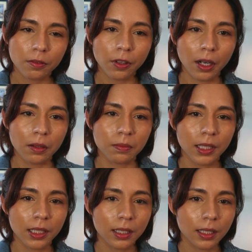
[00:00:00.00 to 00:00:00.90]

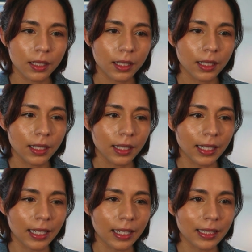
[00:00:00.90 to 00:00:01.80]
from
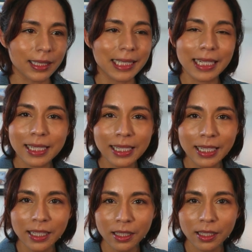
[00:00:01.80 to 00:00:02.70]
like
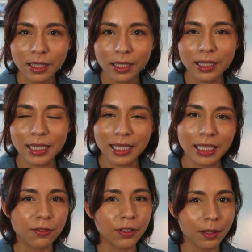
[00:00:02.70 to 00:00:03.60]
Disney,
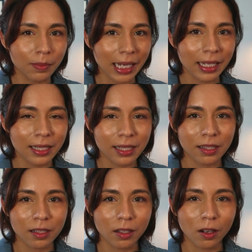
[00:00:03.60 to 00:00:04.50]
Disney
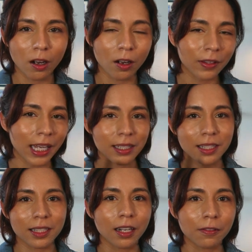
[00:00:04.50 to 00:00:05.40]
remakes, all that
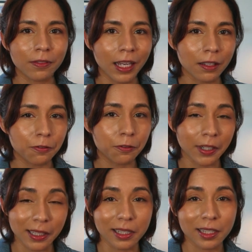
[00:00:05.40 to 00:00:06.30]
stuff that
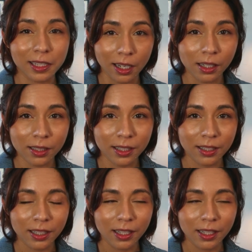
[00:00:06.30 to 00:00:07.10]
freaking sucked.